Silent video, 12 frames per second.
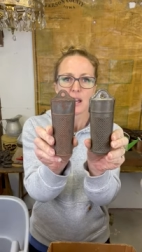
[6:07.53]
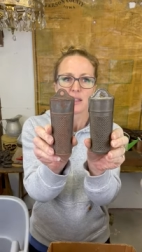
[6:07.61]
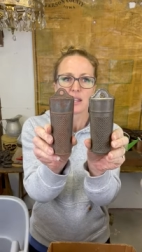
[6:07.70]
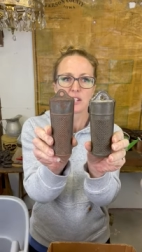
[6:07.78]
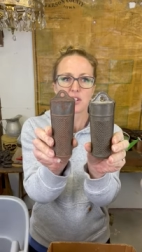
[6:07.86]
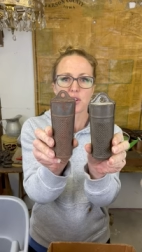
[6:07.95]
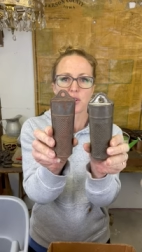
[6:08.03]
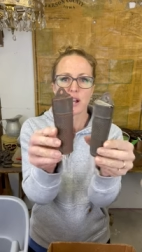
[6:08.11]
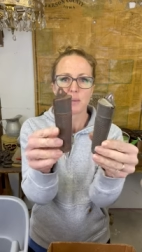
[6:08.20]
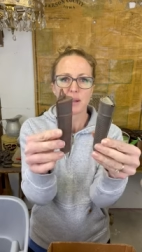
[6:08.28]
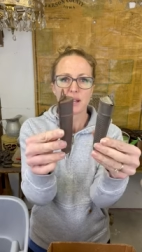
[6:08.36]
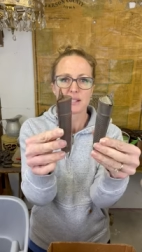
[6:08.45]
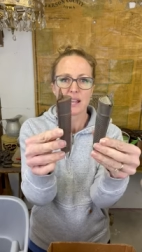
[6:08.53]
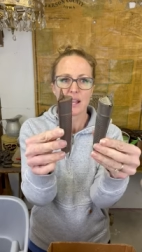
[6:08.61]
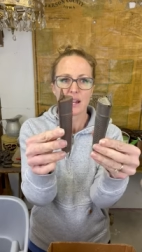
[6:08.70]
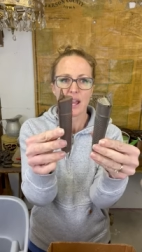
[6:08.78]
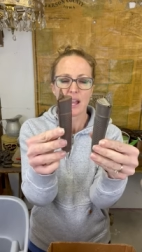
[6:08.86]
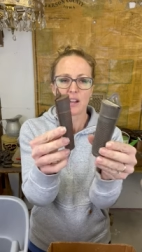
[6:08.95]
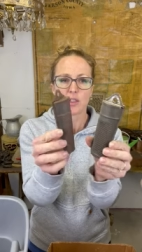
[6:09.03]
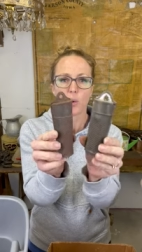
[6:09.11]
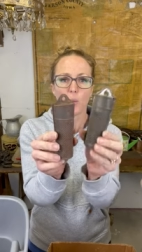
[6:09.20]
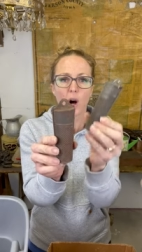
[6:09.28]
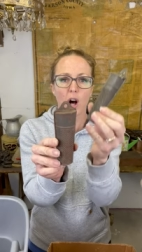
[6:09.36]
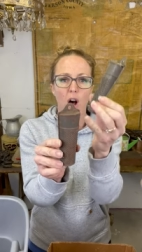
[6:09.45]
These are great because they can hang on the
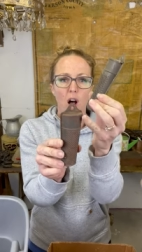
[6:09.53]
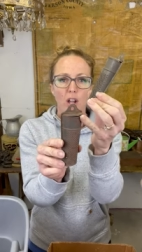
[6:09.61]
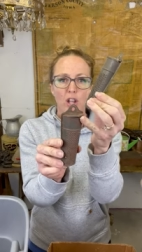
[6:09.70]
wall.